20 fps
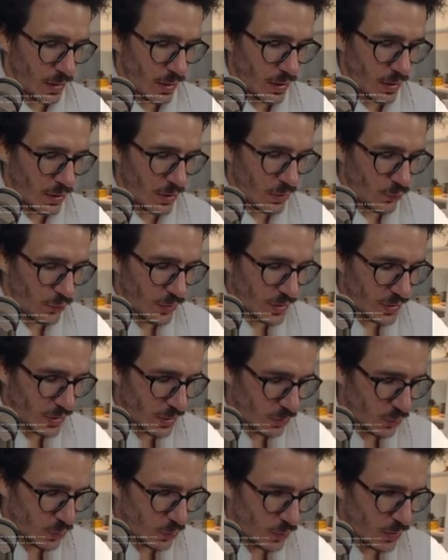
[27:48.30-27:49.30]
and the reason
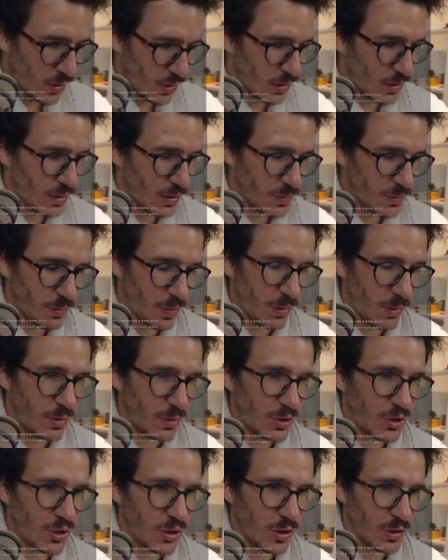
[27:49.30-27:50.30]
I'm doing it as
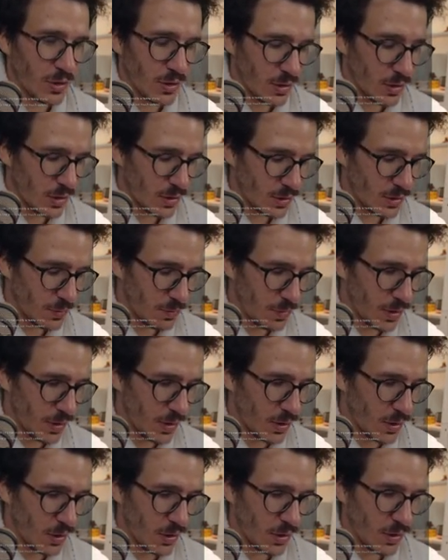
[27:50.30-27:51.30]
publishing is
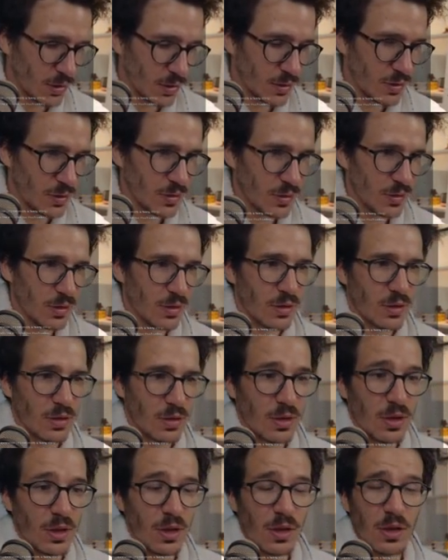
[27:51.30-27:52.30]
because
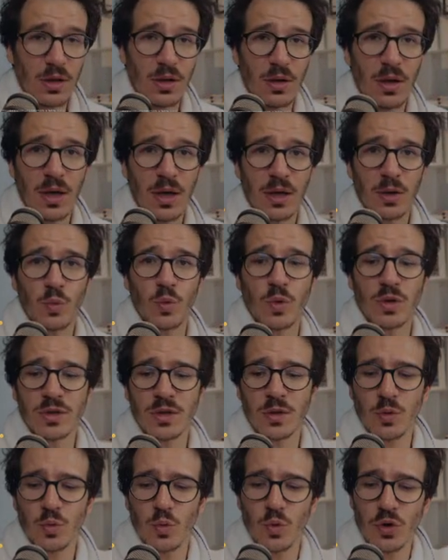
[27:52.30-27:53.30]
it
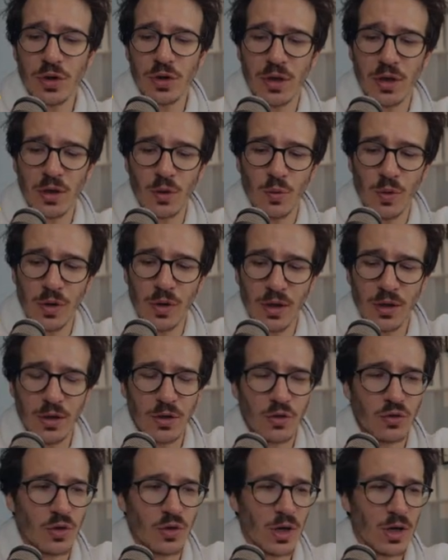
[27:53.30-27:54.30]
wasn't working when I
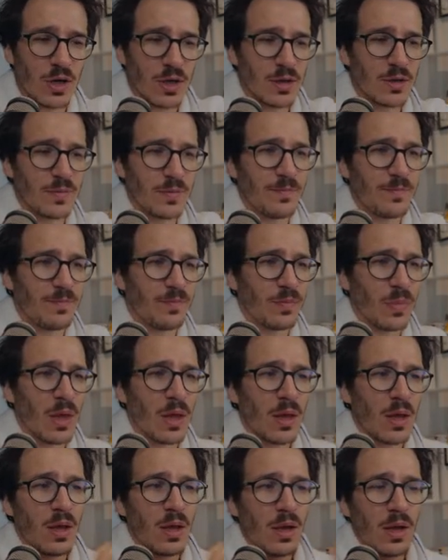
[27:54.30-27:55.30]
tried.
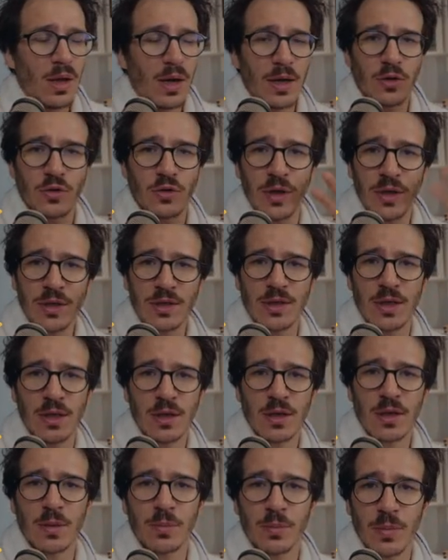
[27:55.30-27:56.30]
I tried
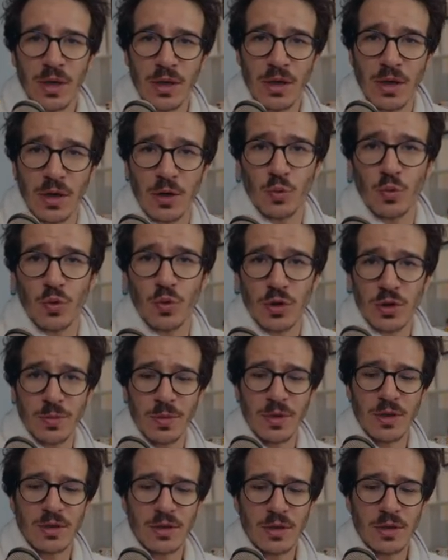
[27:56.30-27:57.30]
setting up my Yarn
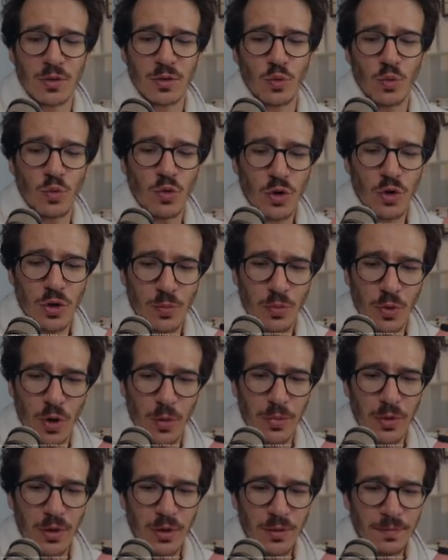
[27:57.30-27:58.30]
workspaces to work
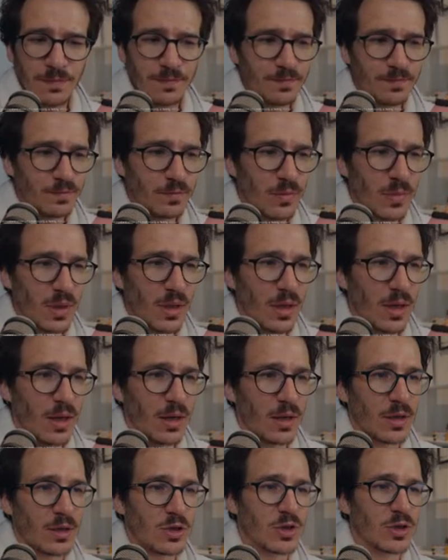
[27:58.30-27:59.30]
properly,
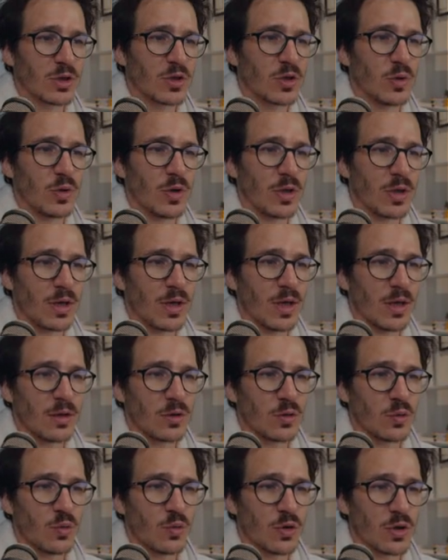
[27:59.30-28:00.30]
and I just couldn't get
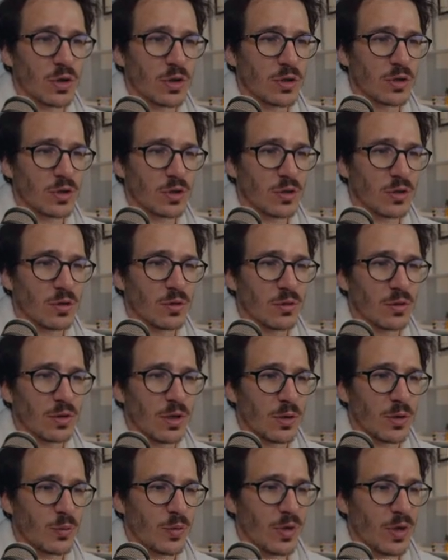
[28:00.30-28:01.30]
it to work. So
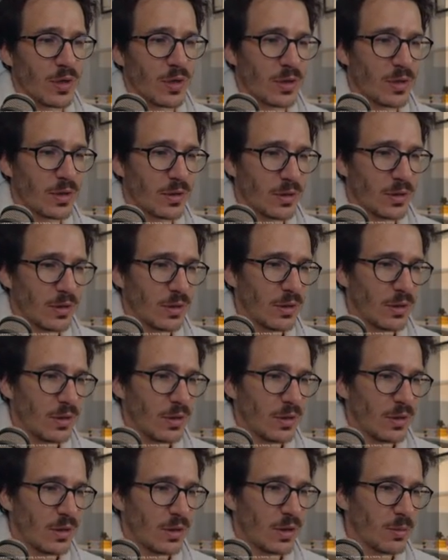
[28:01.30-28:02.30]
here we are.
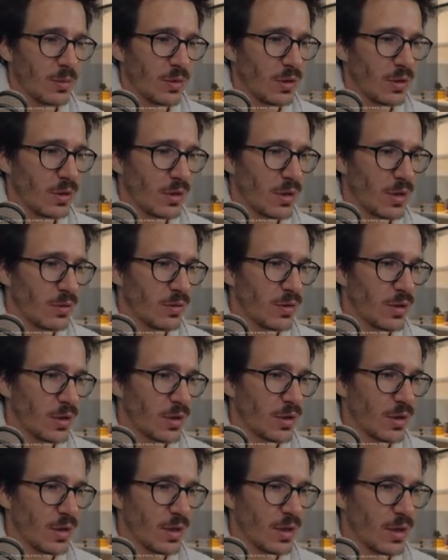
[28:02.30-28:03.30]
I'm gonna now
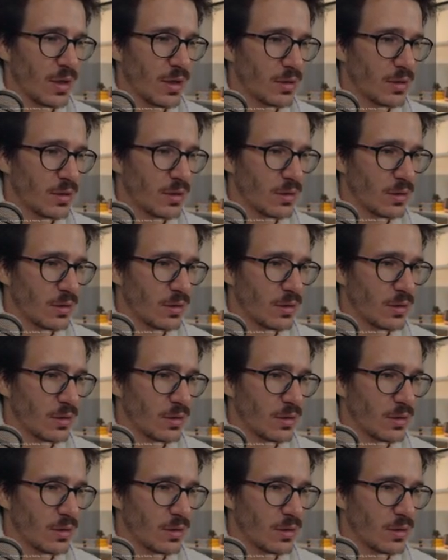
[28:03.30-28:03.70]
Yarn add